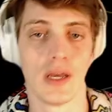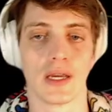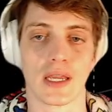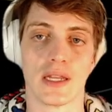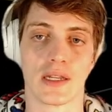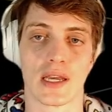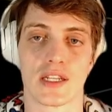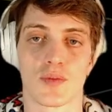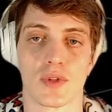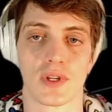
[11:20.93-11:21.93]
Again,
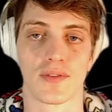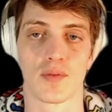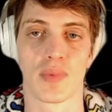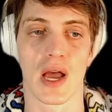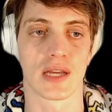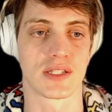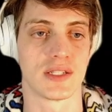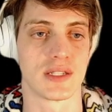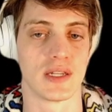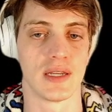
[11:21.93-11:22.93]
guys, we're looking for
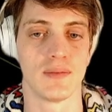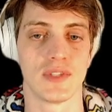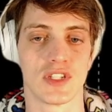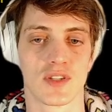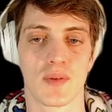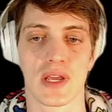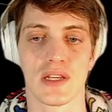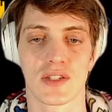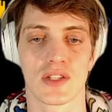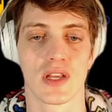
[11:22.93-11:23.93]
boxes in empty
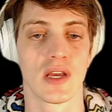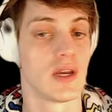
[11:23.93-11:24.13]
space.